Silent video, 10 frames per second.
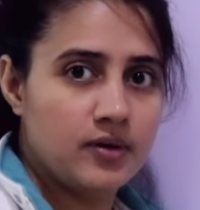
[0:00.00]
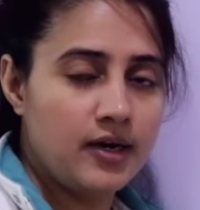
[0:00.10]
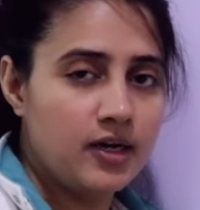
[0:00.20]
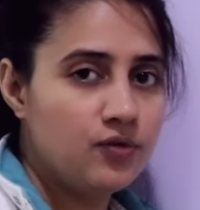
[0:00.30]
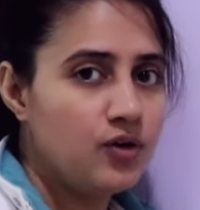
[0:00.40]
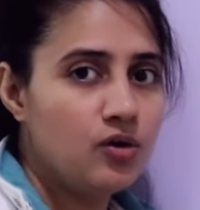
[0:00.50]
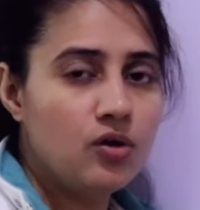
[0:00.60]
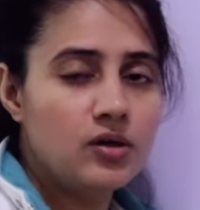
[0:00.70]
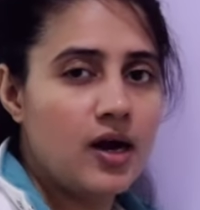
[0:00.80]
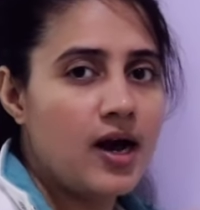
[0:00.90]
right? It will
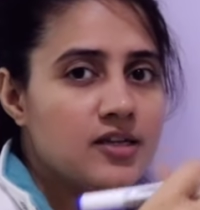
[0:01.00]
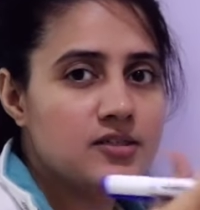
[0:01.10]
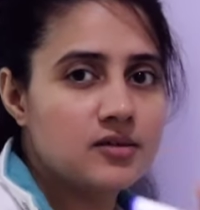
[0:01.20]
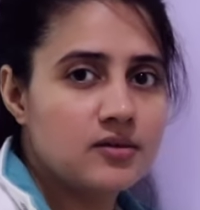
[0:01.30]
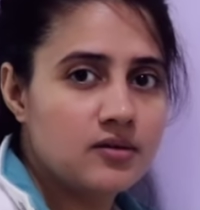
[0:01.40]
not ask